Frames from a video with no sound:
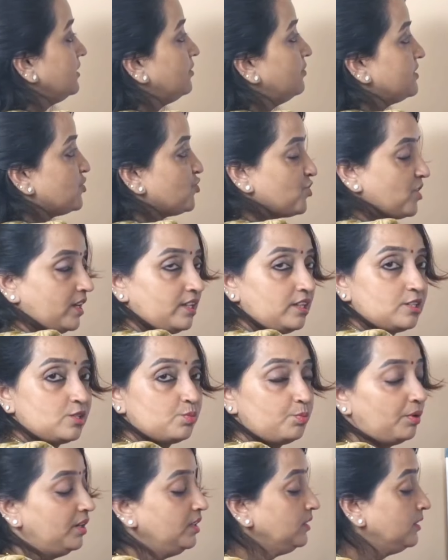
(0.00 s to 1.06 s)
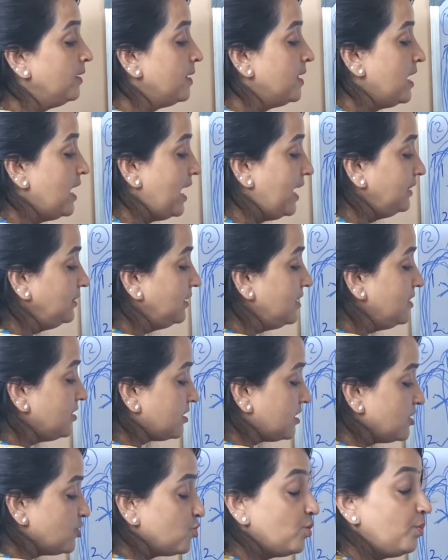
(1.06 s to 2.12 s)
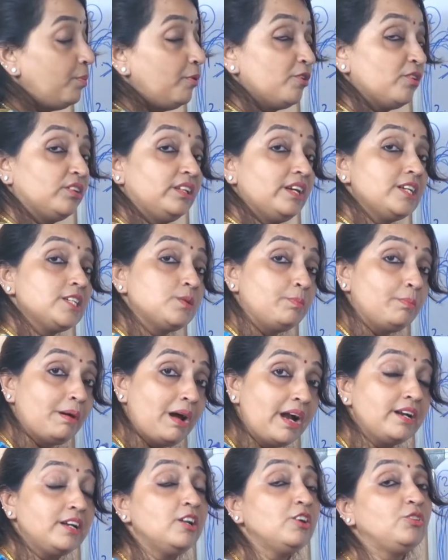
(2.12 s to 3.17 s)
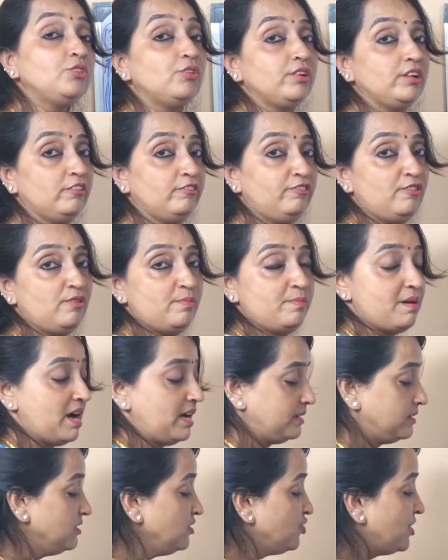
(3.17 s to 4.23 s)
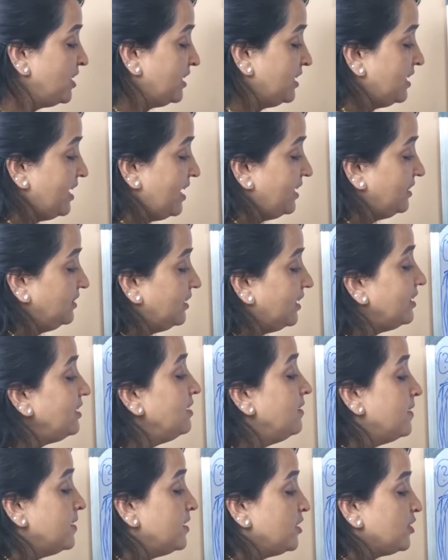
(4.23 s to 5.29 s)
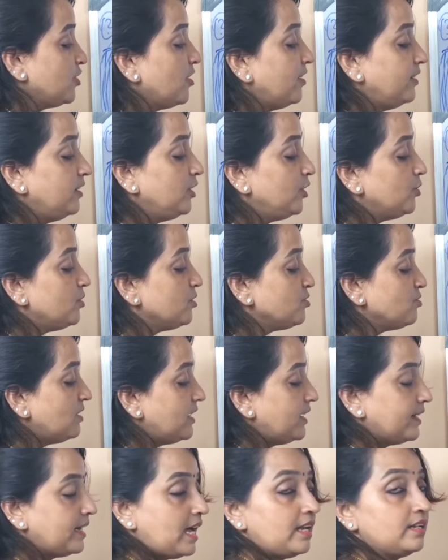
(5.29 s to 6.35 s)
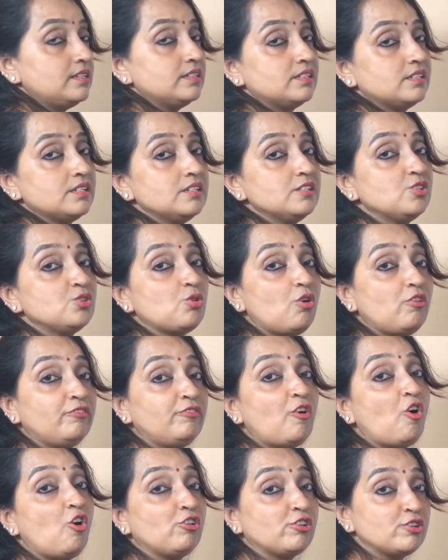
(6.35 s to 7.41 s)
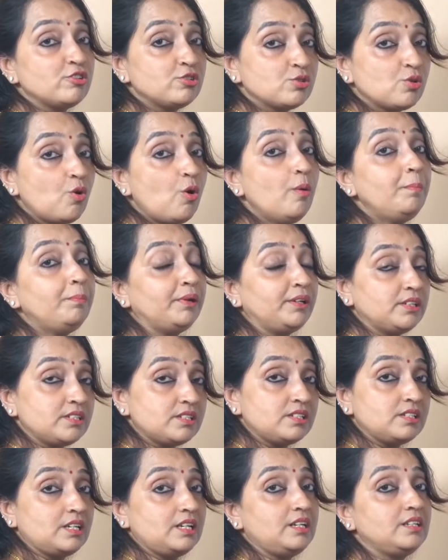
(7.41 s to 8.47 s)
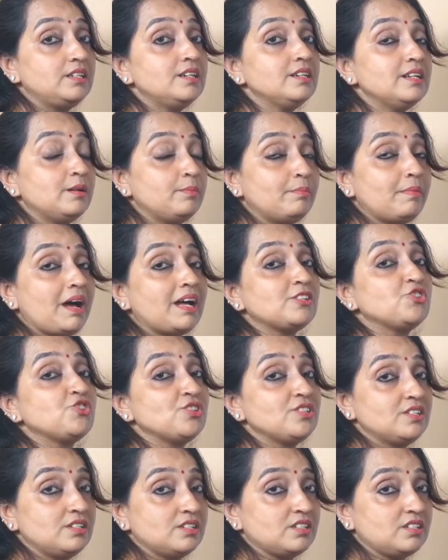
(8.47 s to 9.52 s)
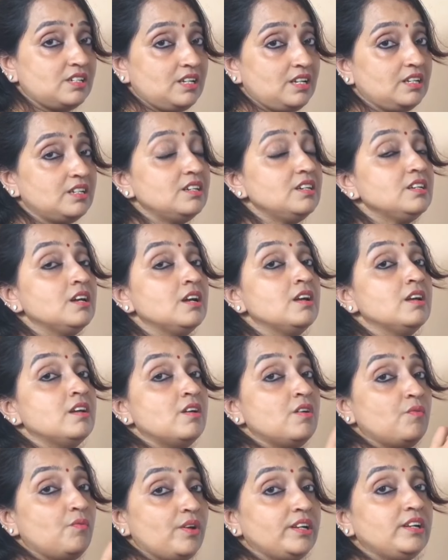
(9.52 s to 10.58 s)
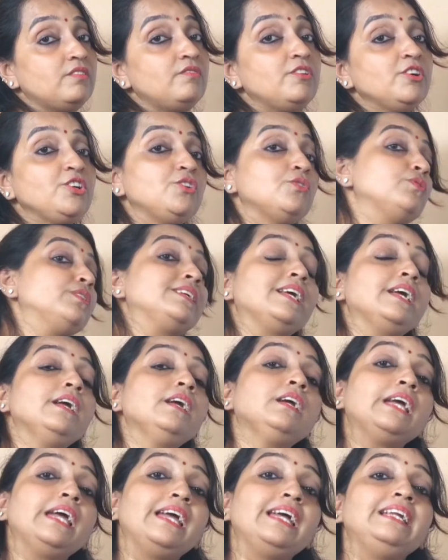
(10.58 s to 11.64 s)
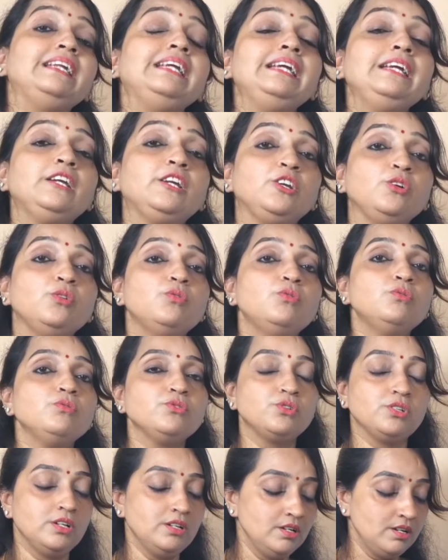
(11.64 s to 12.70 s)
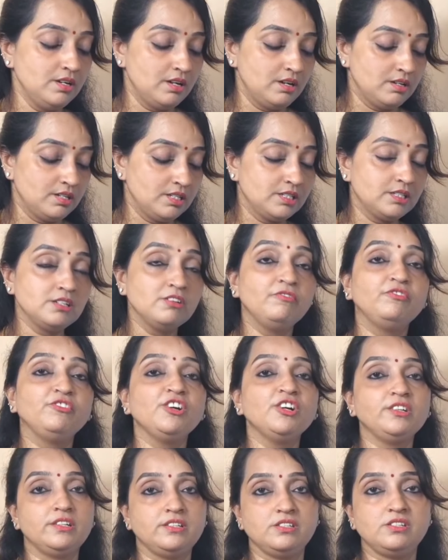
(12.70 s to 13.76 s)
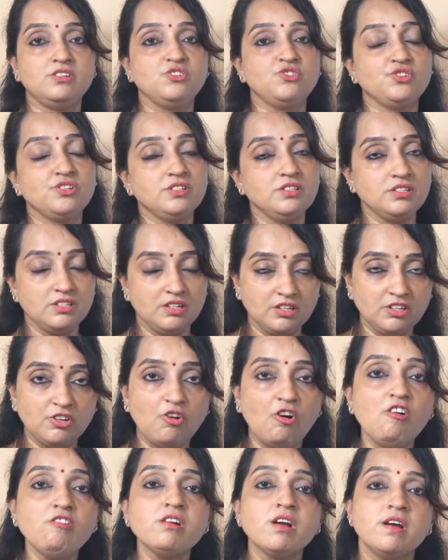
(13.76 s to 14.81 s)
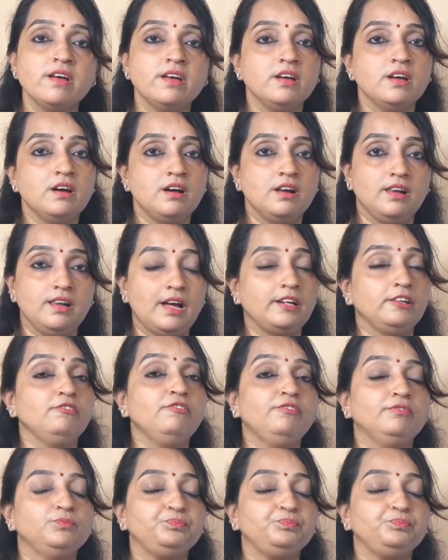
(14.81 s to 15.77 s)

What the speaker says: with child's birth, and then Raju Purata is mandatory for marriage, and then your individual analysis of horoscope is needed and matching is needed whenever you take any huge and severe decisions in your life.